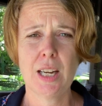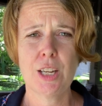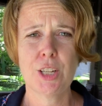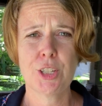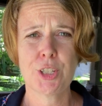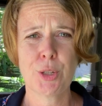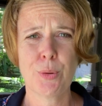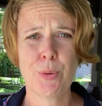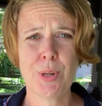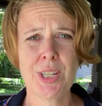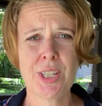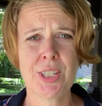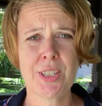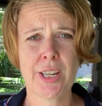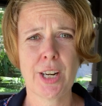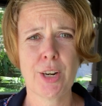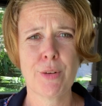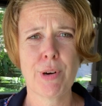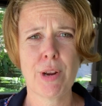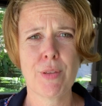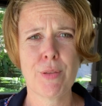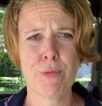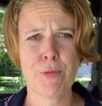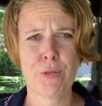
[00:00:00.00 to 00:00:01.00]
So we
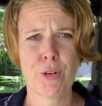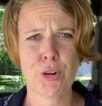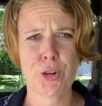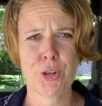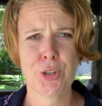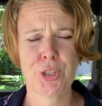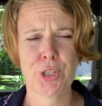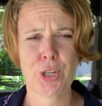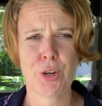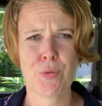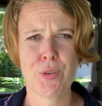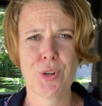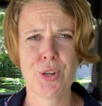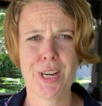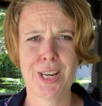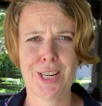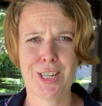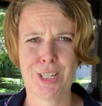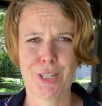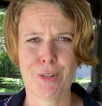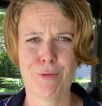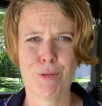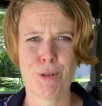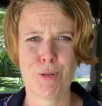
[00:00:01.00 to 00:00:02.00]
decided rather than focusing on the
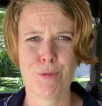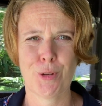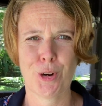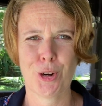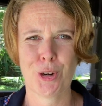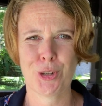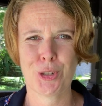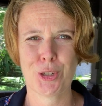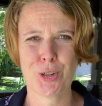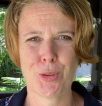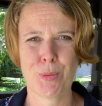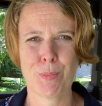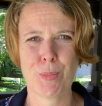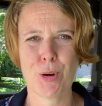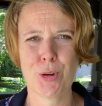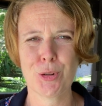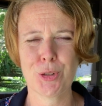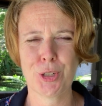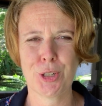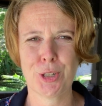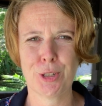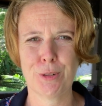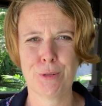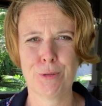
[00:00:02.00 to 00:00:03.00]
negative, we'd focus on the
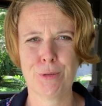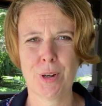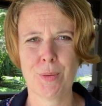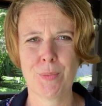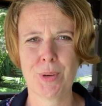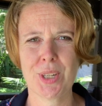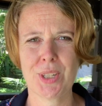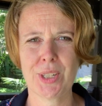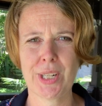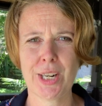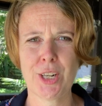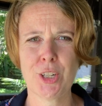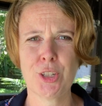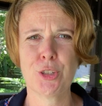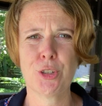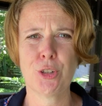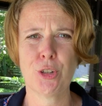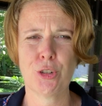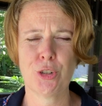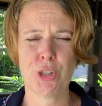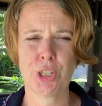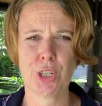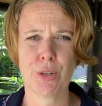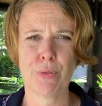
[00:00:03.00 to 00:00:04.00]
positive, and we started
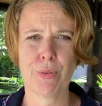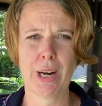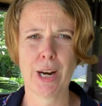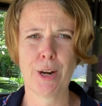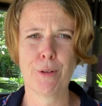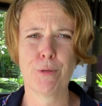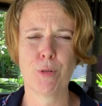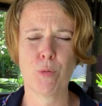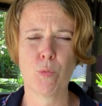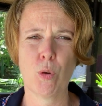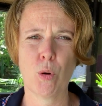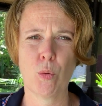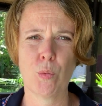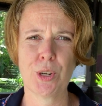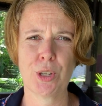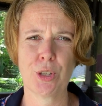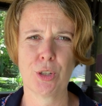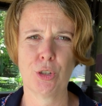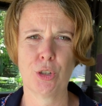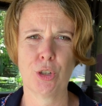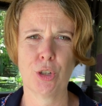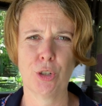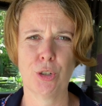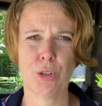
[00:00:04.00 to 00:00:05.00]
searching around for what we
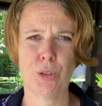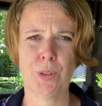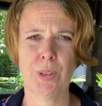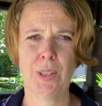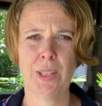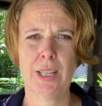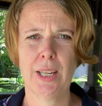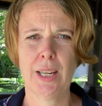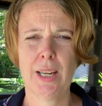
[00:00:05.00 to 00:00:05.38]
could do,